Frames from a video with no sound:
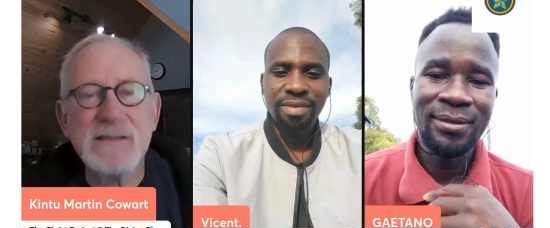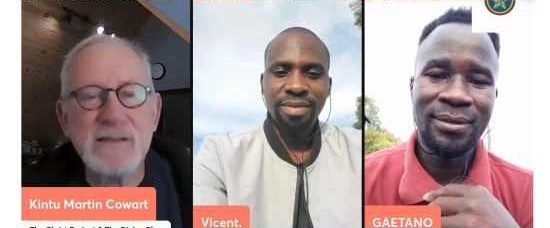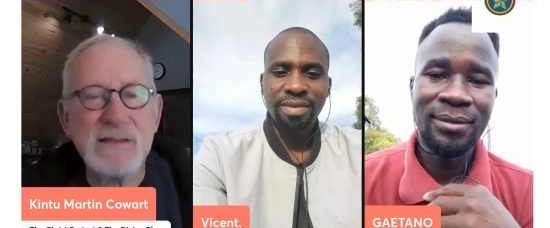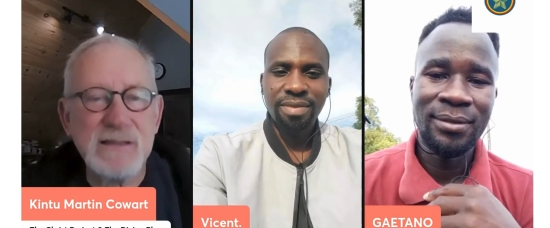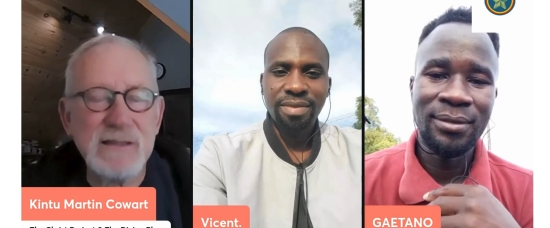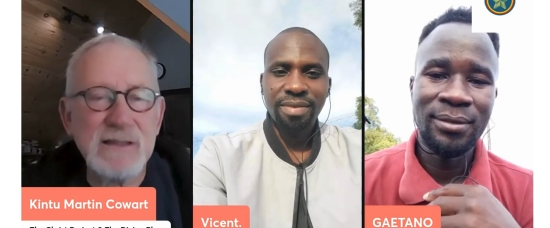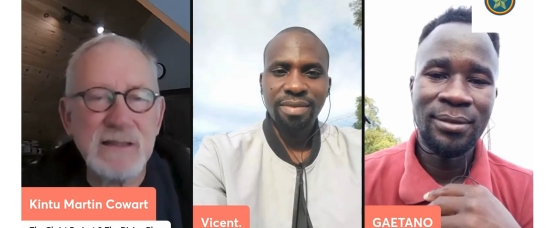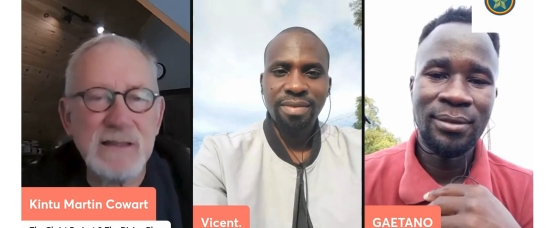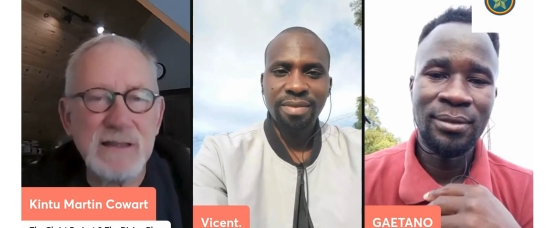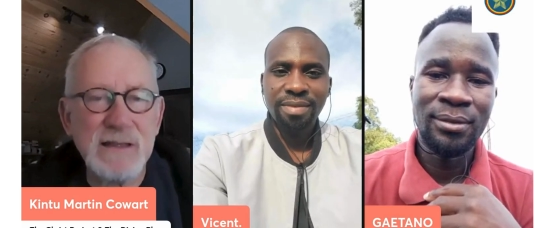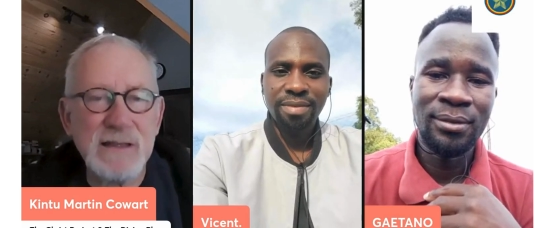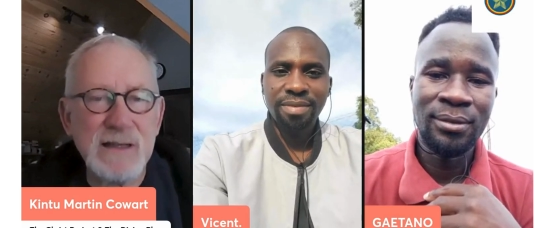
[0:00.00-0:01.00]

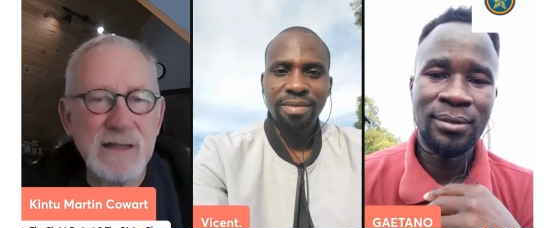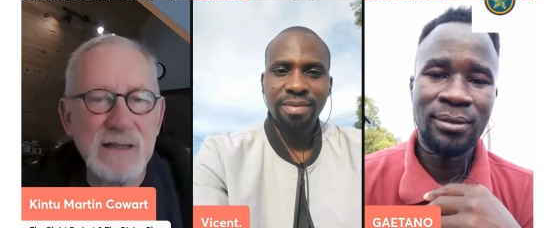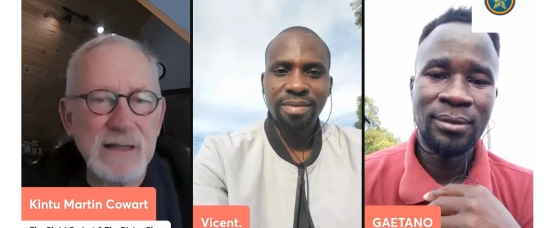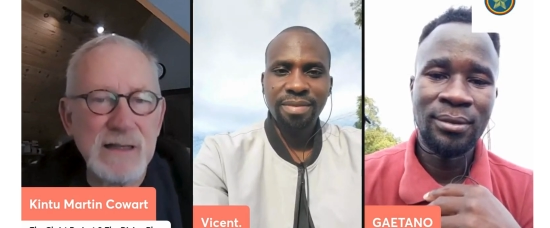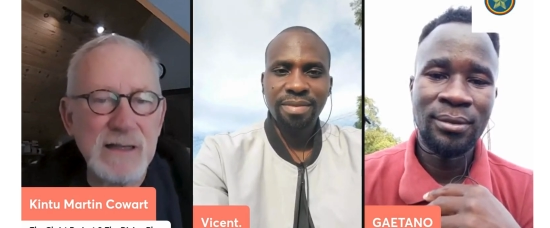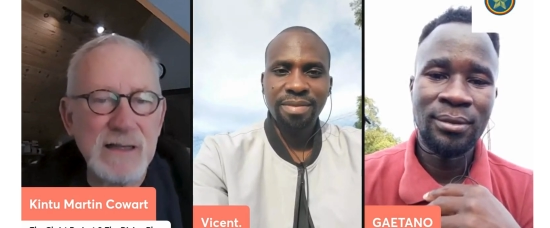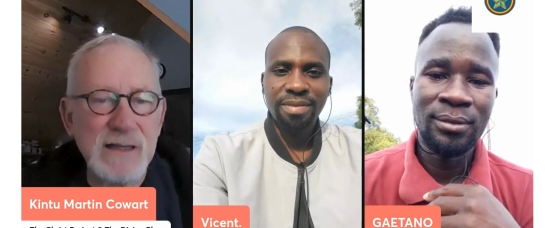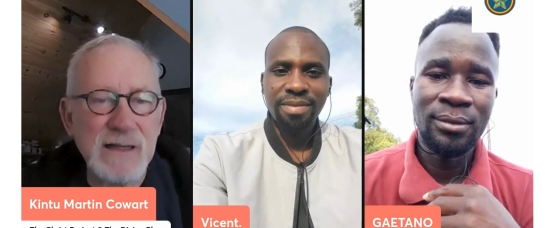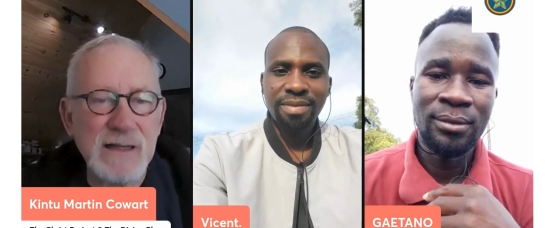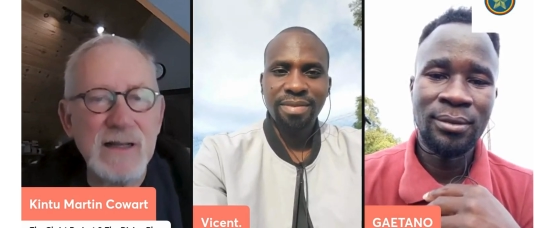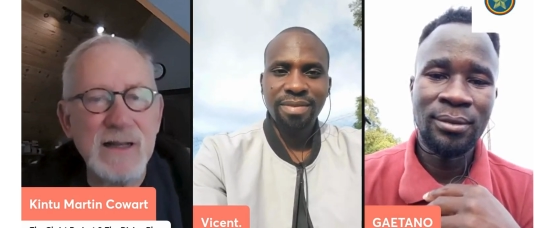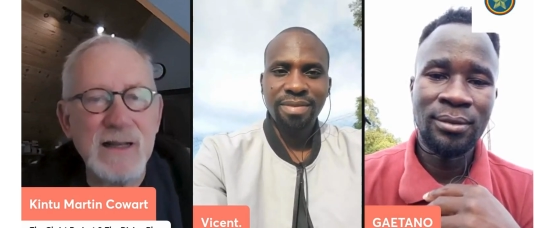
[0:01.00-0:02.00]

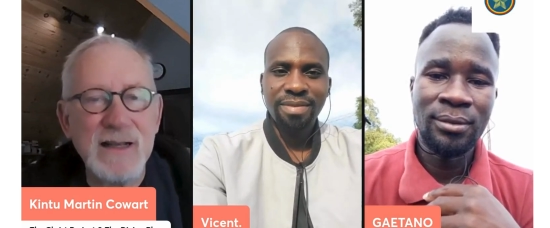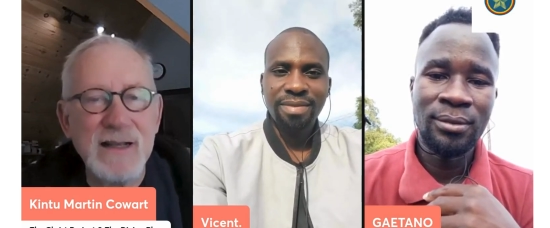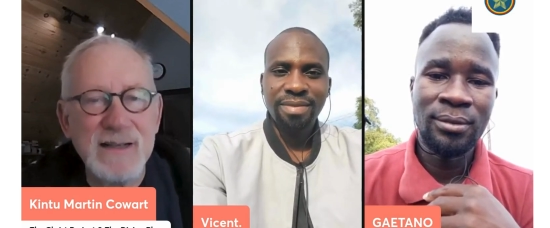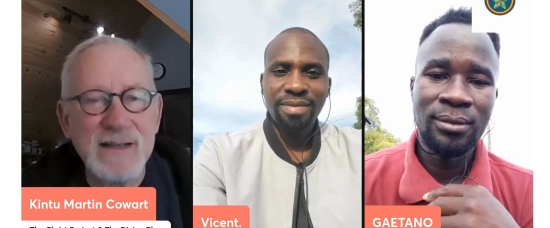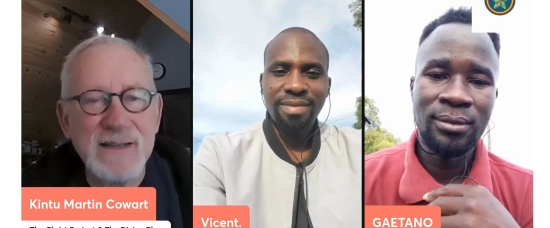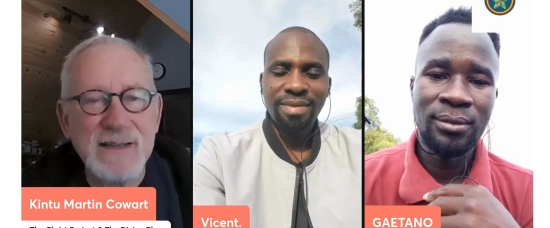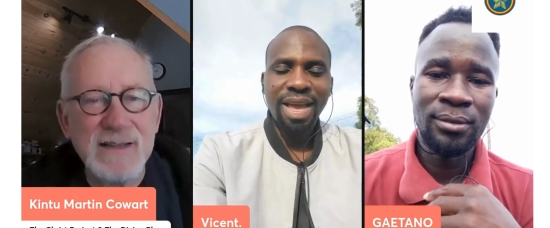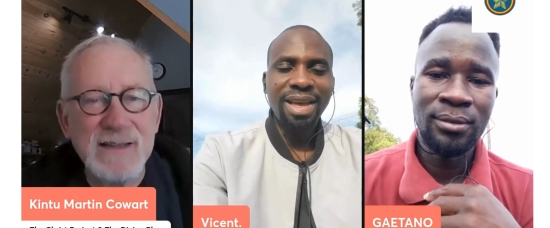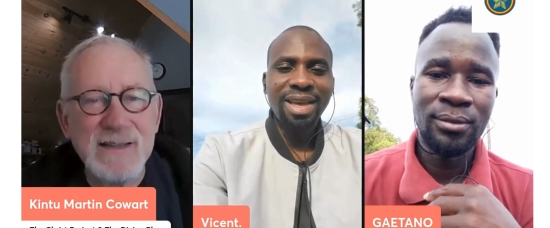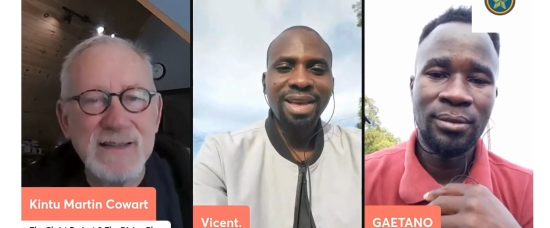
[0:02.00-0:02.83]
Nobody speaks.